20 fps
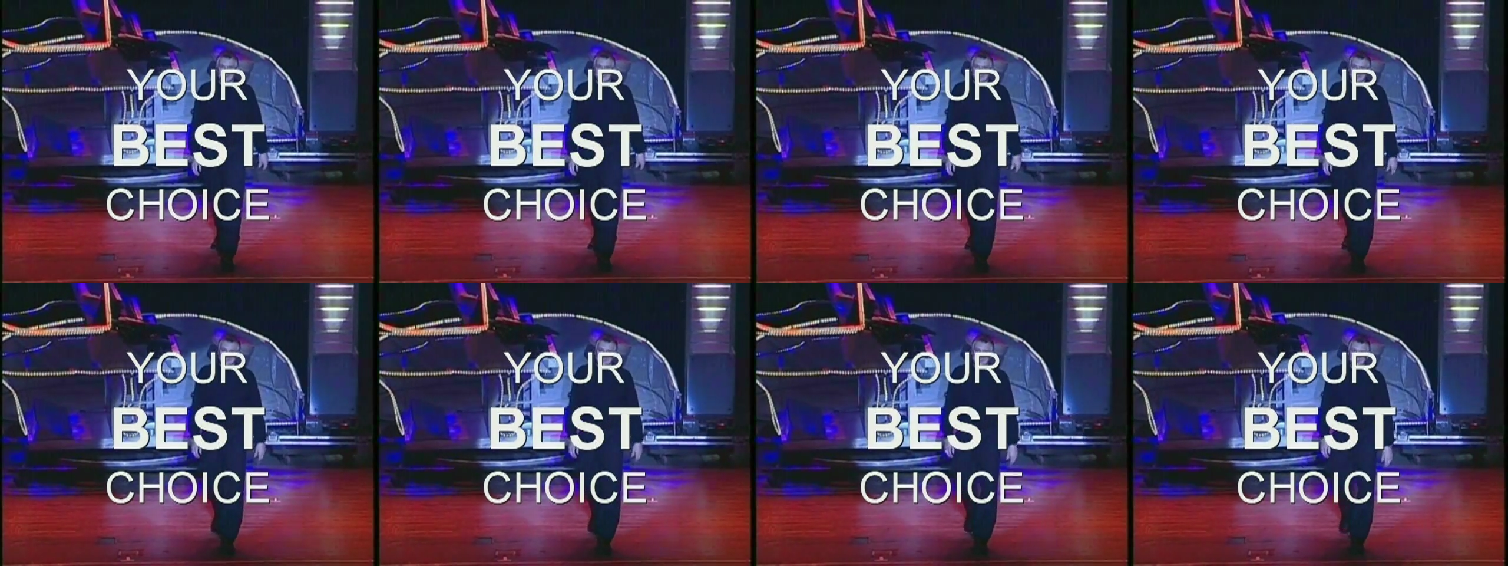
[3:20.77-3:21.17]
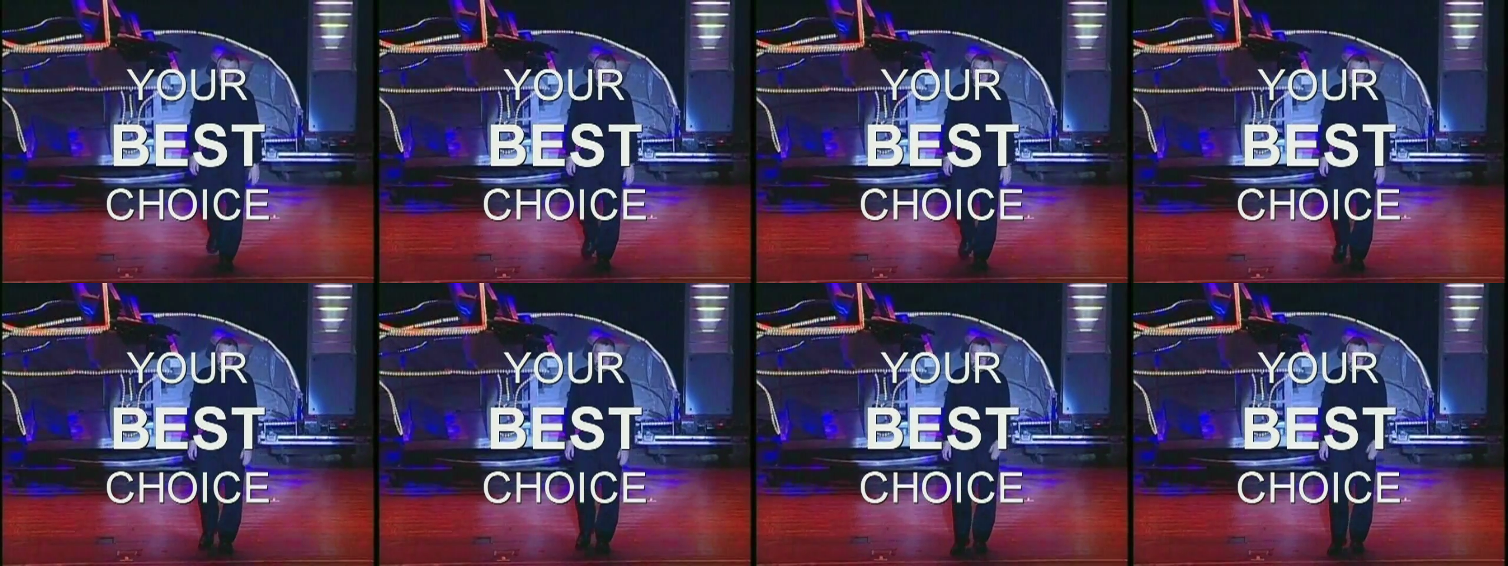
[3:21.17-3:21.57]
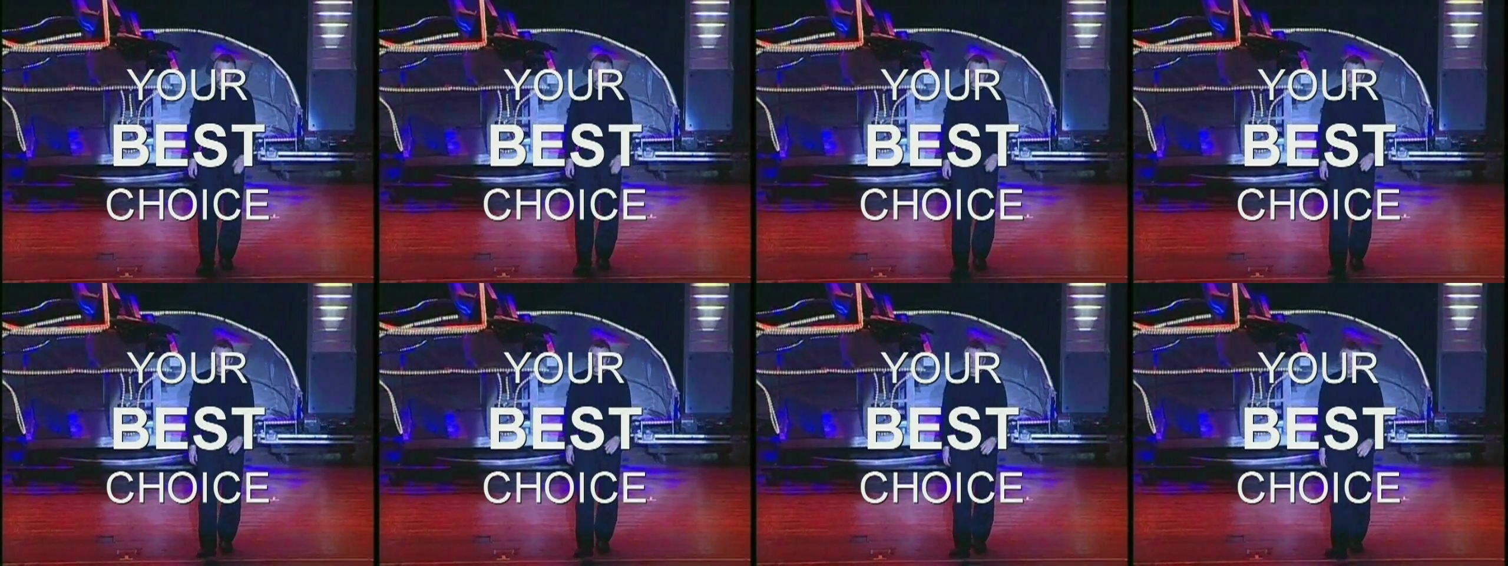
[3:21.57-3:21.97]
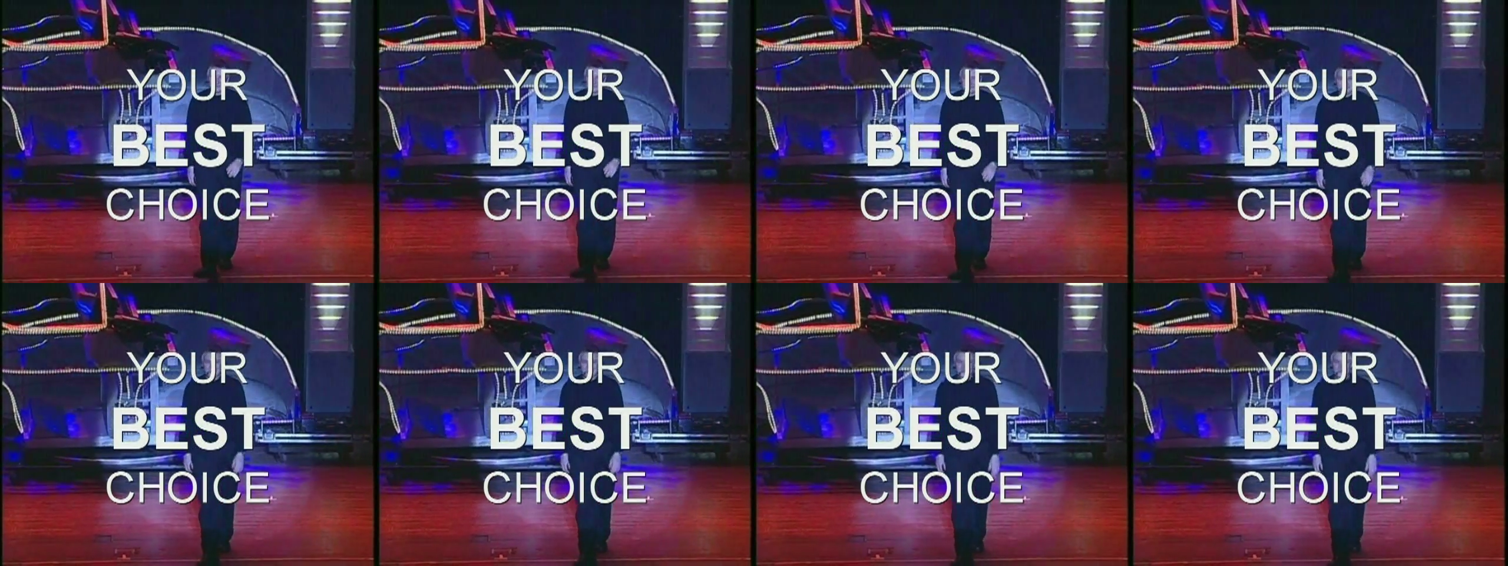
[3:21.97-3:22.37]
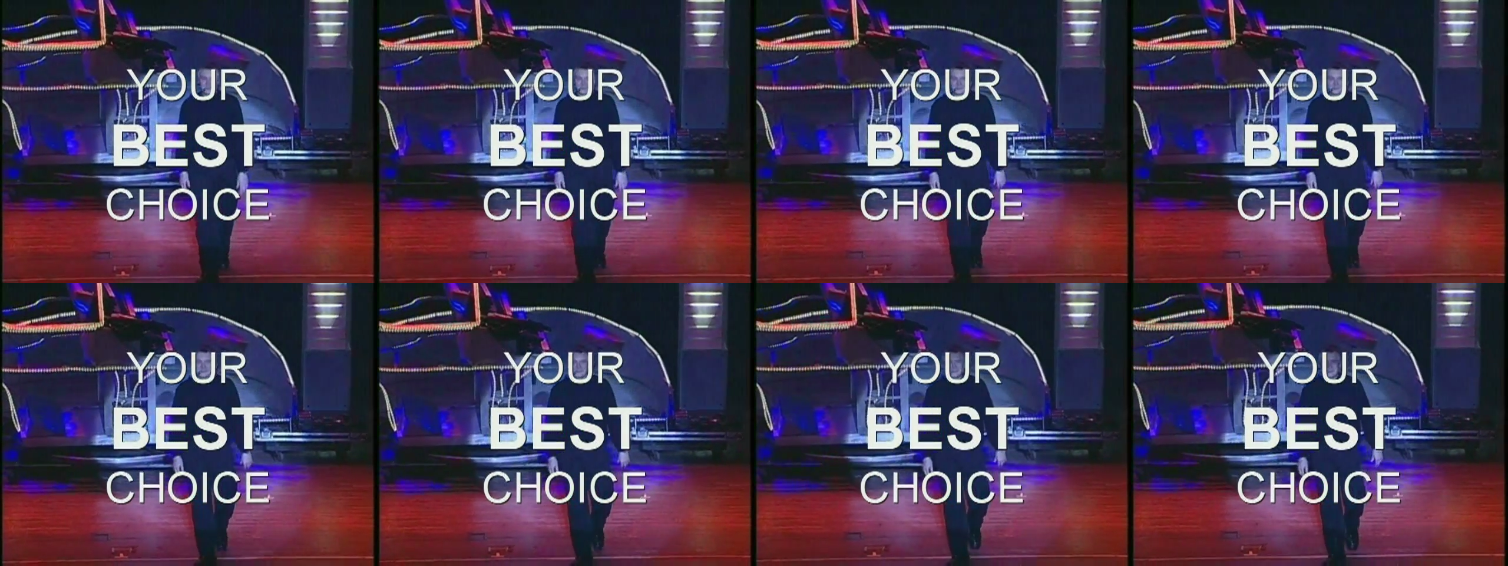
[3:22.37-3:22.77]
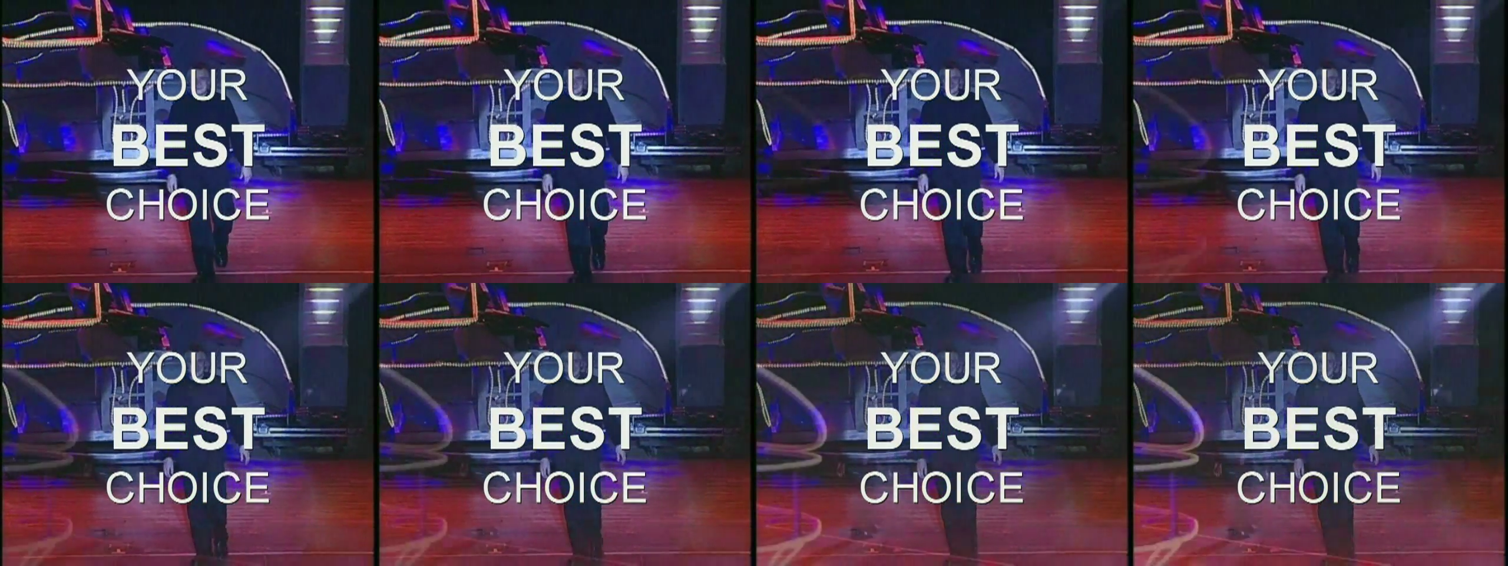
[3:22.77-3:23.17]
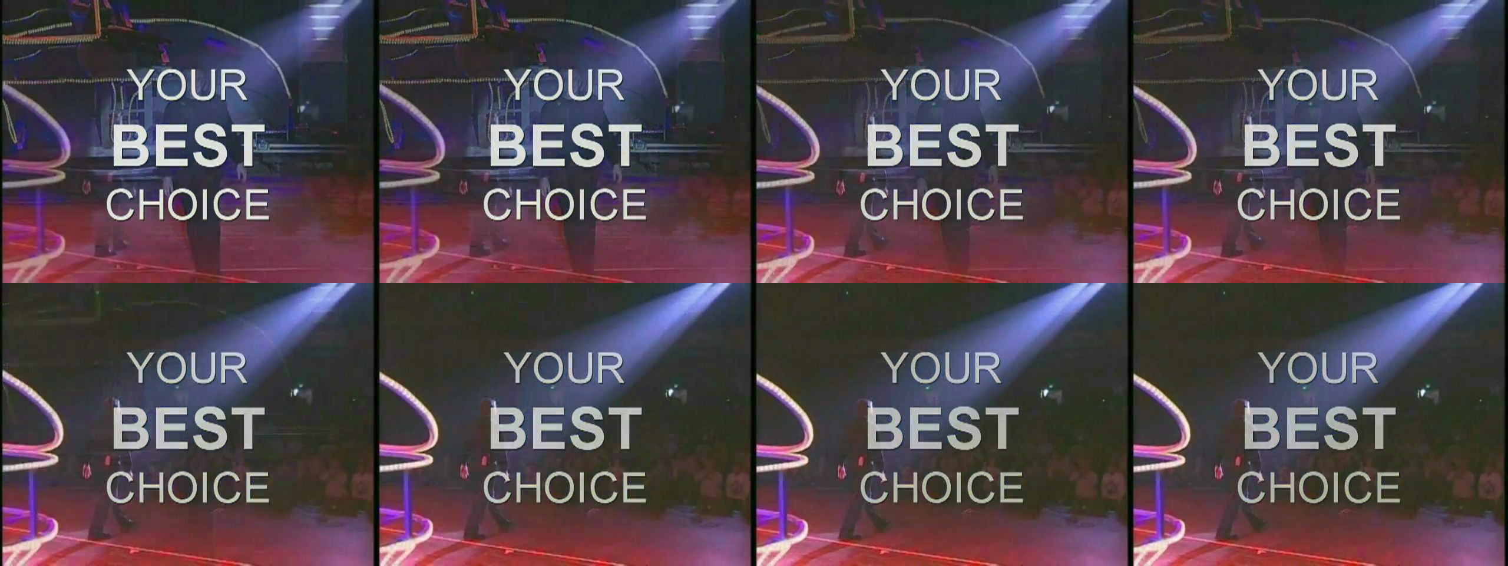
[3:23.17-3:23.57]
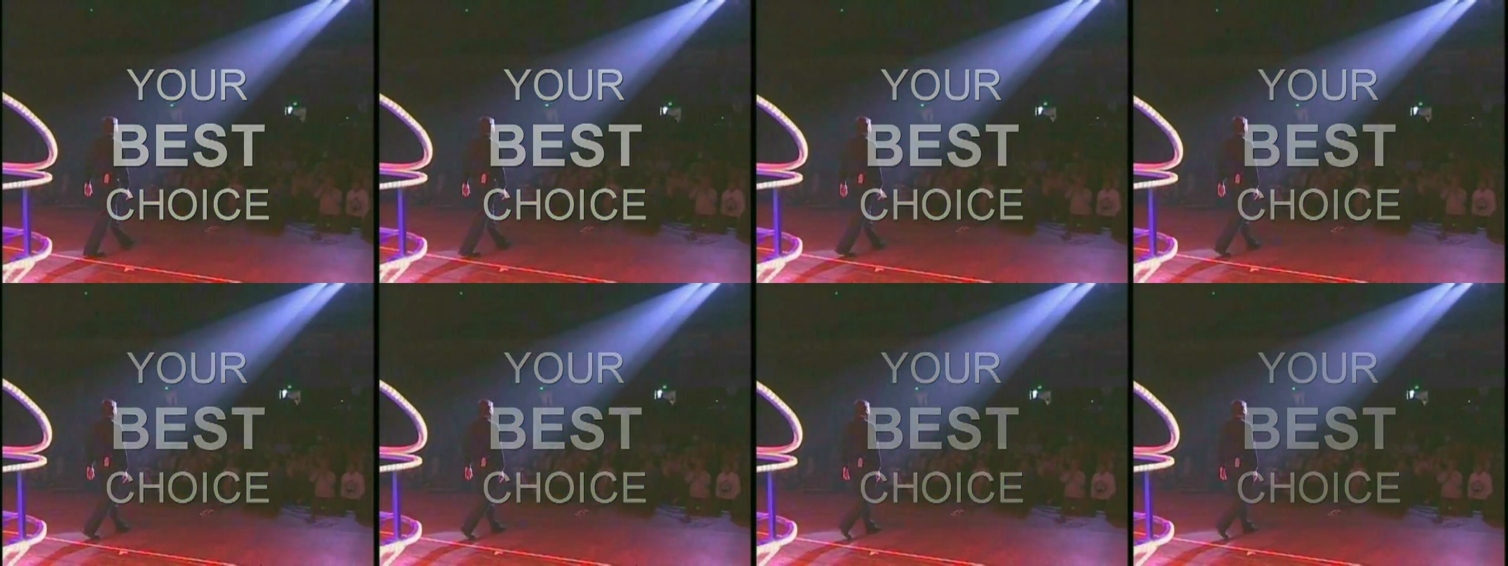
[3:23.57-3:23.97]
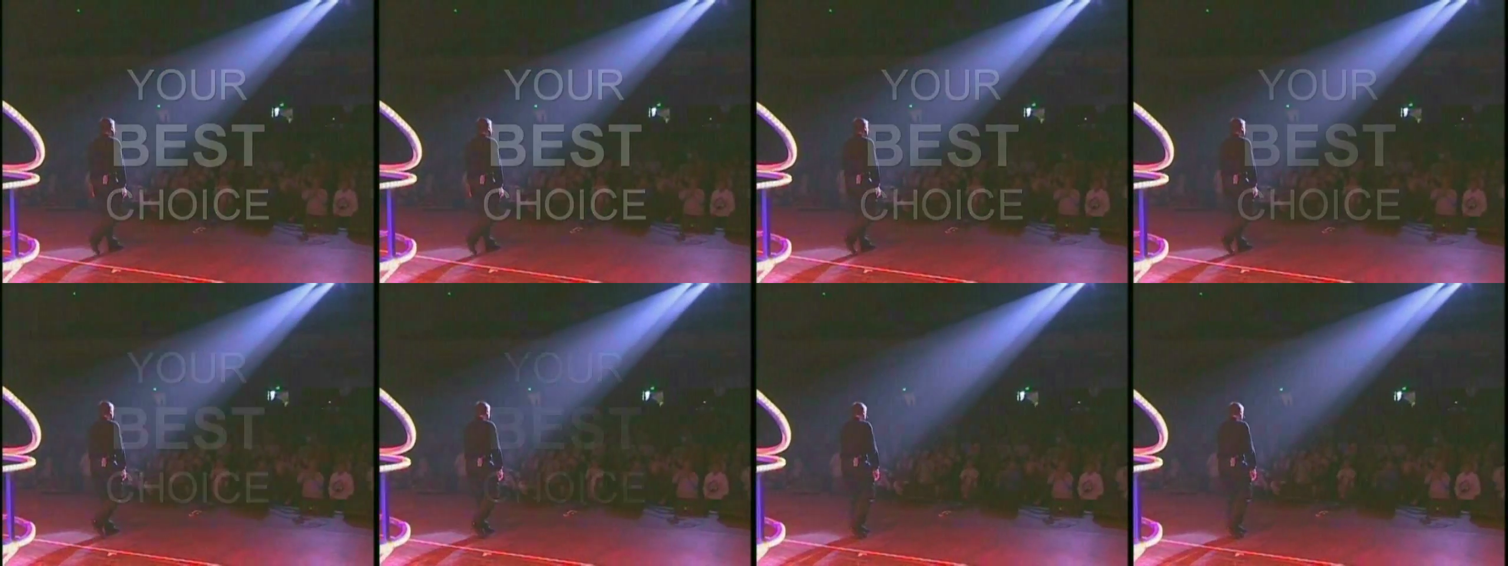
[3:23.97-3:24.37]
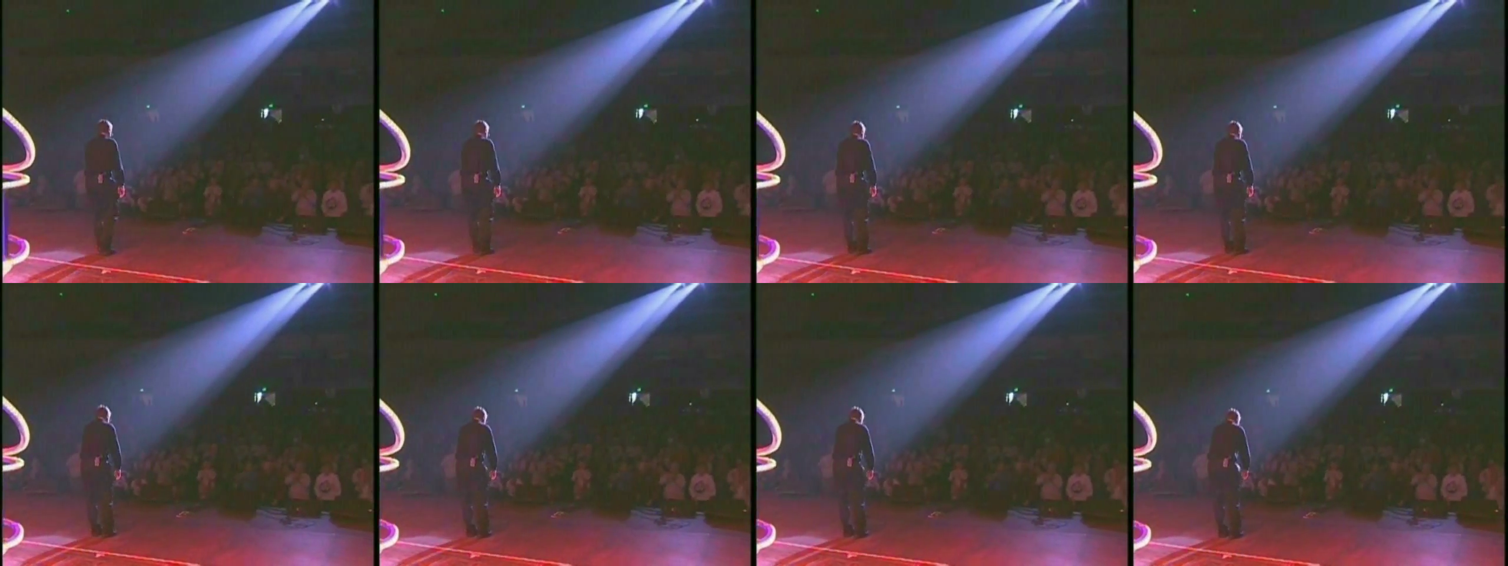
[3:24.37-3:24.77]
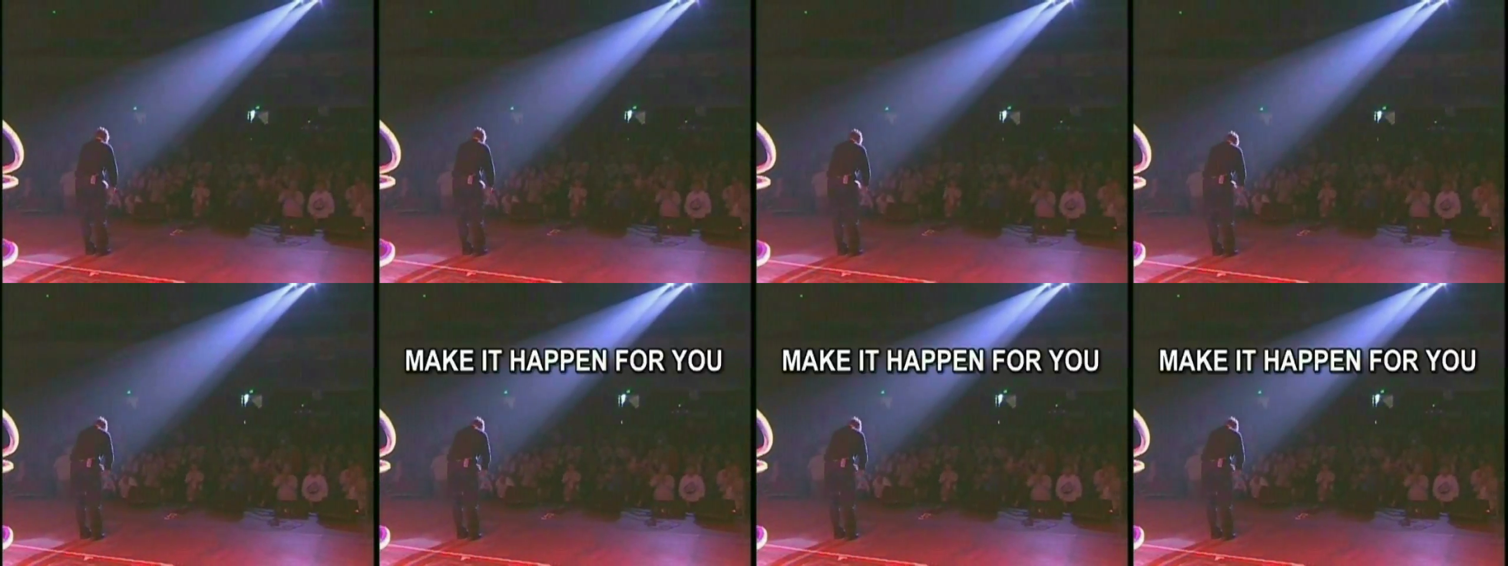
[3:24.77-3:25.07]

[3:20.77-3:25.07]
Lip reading: (no speaker visible)